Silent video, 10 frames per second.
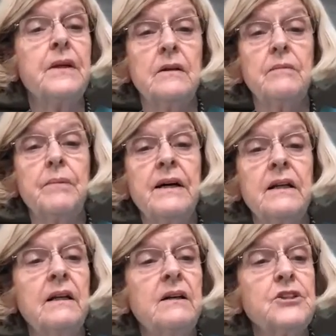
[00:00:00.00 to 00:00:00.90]
And by
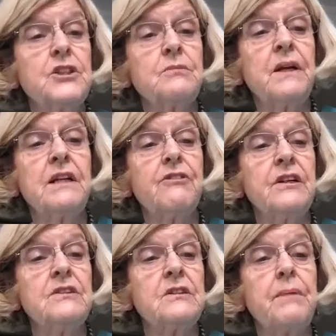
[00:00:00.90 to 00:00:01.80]
and large, his many
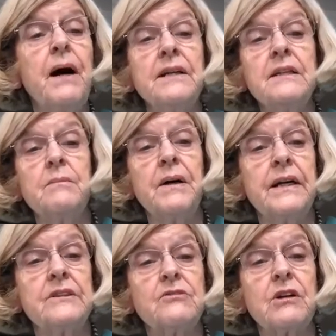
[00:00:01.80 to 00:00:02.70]
friends abided by
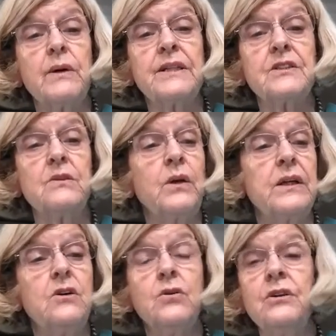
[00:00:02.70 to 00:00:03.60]
his request, and when
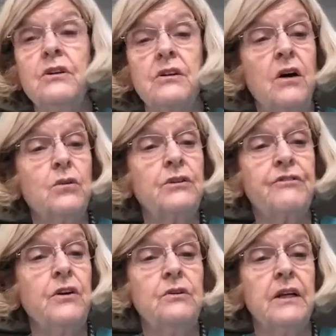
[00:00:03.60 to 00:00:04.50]
he couldn't hold a
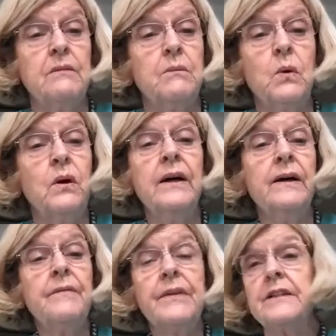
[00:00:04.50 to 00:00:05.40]
phone anymore,
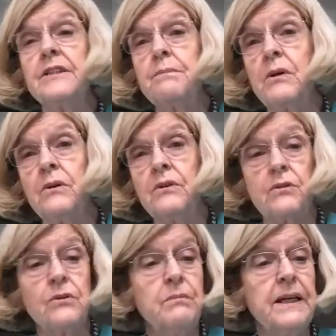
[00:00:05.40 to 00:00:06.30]
they spoke
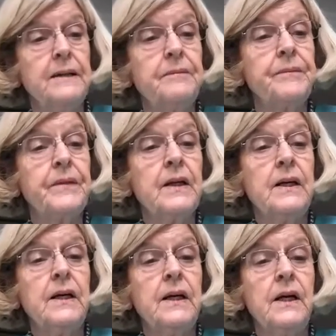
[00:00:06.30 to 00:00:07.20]
through me.
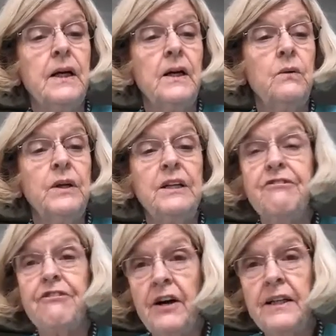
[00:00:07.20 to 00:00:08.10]
When he
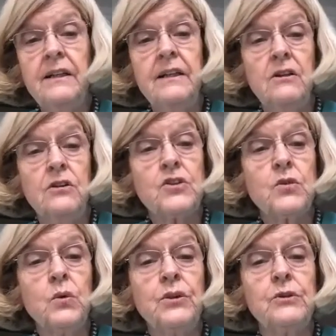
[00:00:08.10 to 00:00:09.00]
finally lost
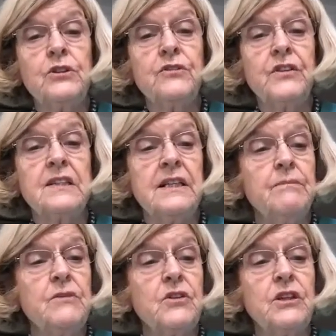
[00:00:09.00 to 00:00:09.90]
all use of his
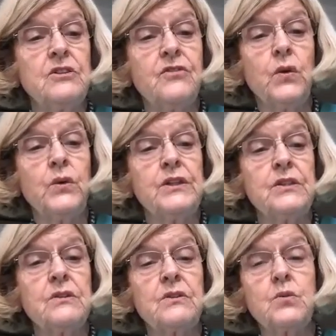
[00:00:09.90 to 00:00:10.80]
limbs and his
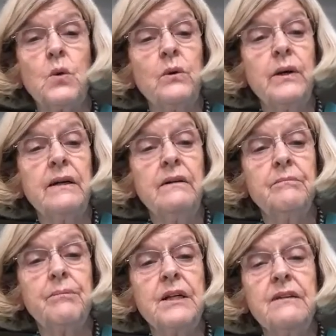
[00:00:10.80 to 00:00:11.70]
voice, swallowing
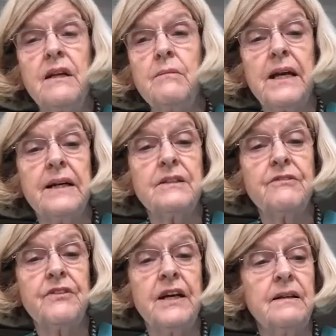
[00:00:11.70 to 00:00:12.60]
and breathing began to
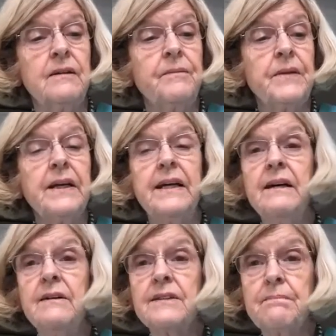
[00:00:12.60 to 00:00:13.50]
fail, he
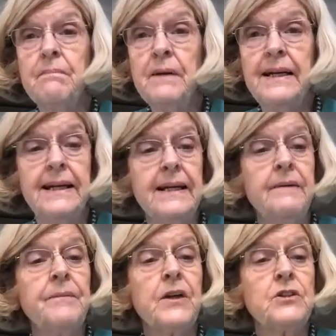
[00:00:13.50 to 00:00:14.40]
asked me
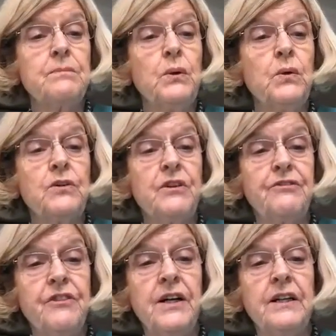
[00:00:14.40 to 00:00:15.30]
to book the
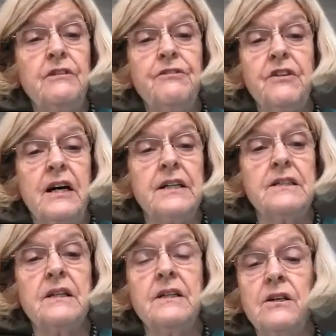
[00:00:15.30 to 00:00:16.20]
final flight
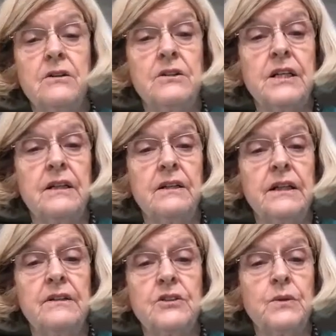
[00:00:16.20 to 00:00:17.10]
and hotel
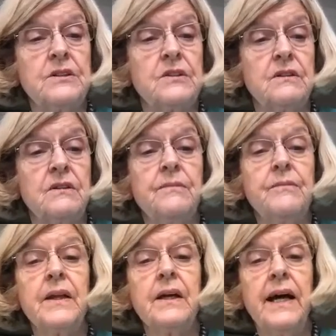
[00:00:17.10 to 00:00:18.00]
in Switzerland.
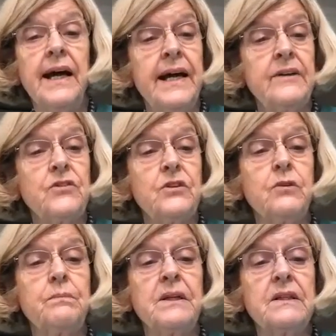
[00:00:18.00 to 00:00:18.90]
acts that
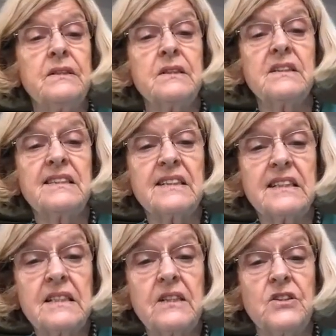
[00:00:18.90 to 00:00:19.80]
could be considered as
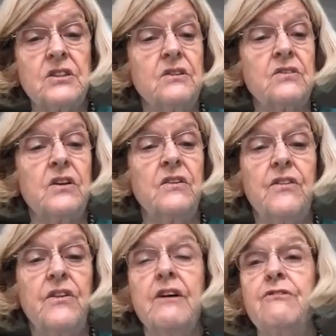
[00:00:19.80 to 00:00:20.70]
assistance and
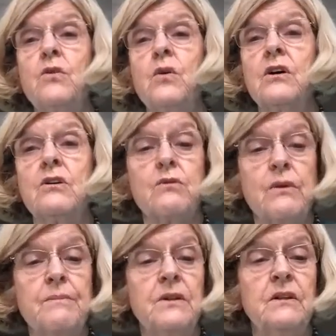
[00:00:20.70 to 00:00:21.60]
therefore a
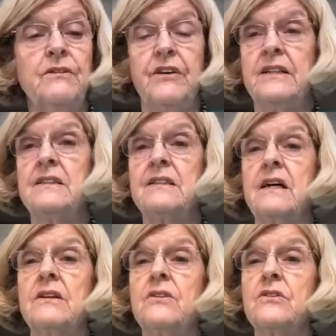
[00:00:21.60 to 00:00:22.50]
criminal offence
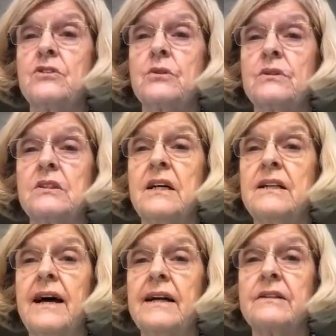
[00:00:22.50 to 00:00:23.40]
under the Suicide
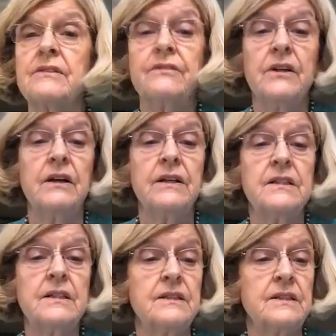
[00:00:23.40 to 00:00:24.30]
Act of
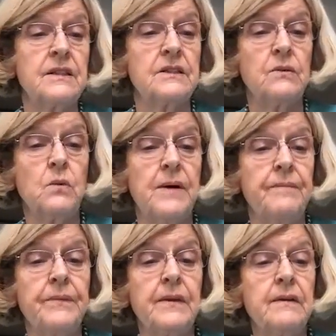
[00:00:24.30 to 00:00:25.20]

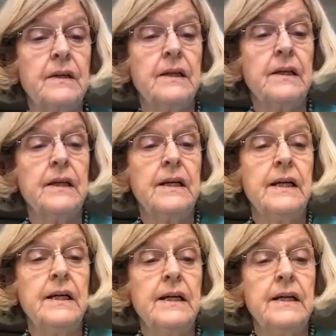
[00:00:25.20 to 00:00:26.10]
1961.
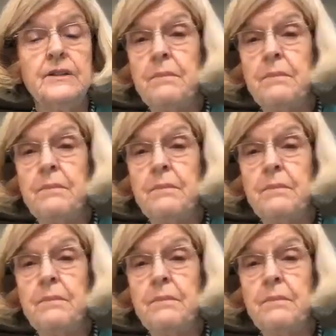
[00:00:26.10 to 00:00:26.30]
His